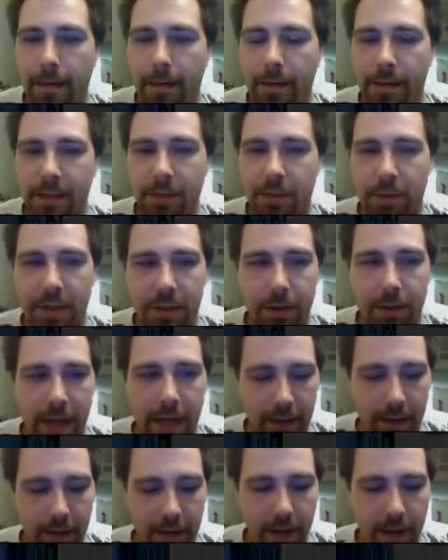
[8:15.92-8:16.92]
So we still
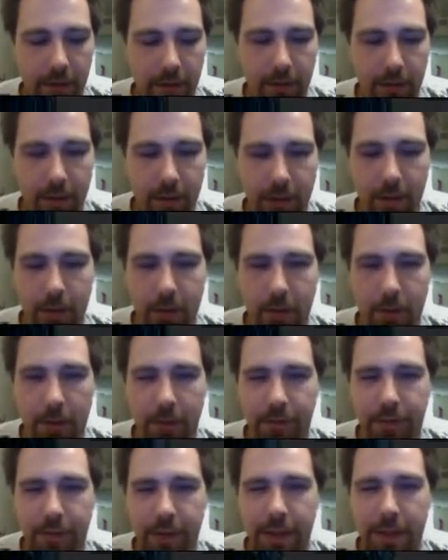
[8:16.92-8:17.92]
got, I don't know
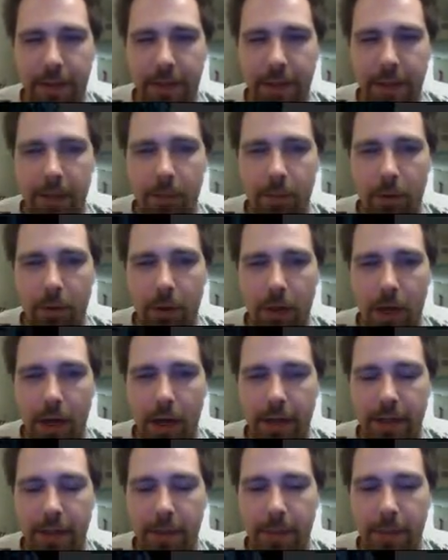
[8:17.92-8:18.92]
if it still needs more
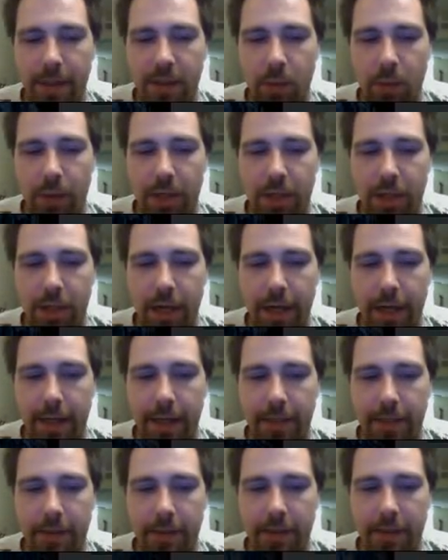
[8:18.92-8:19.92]
logs. The best way to check
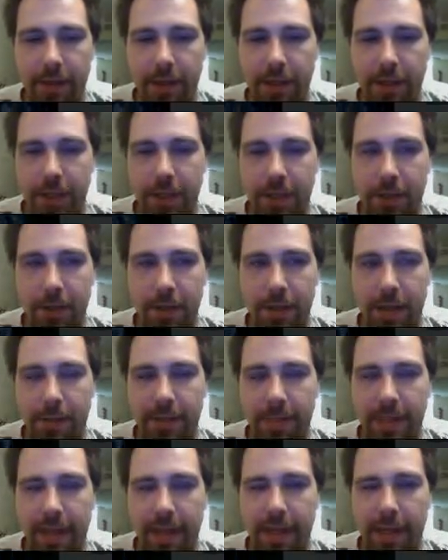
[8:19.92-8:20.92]
is, especially it's going to
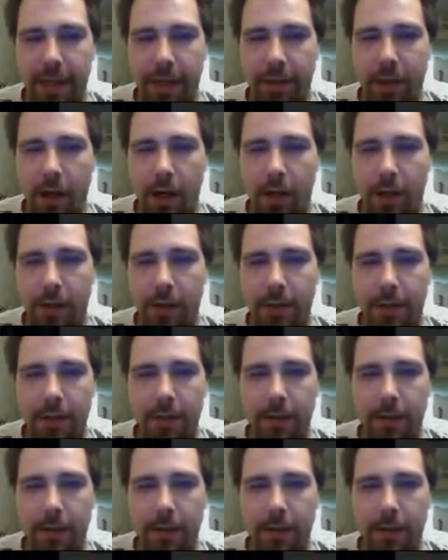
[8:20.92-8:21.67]
stop taking logs.